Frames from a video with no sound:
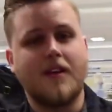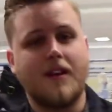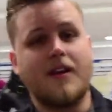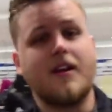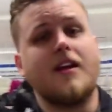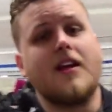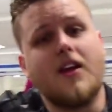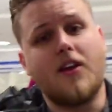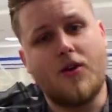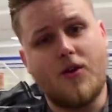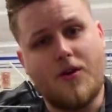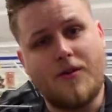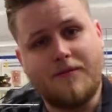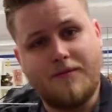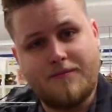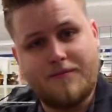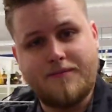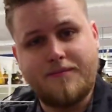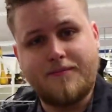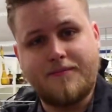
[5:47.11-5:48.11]
here,
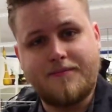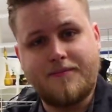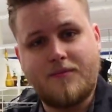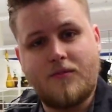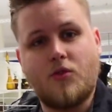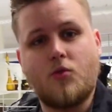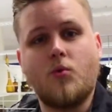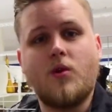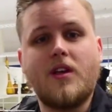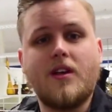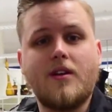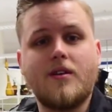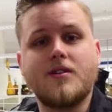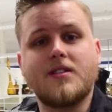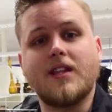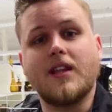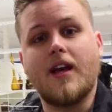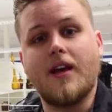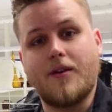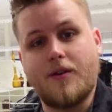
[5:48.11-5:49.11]
3 years
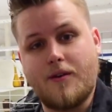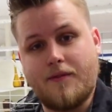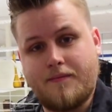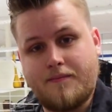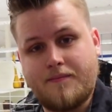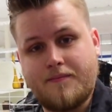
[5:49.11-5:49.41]
later.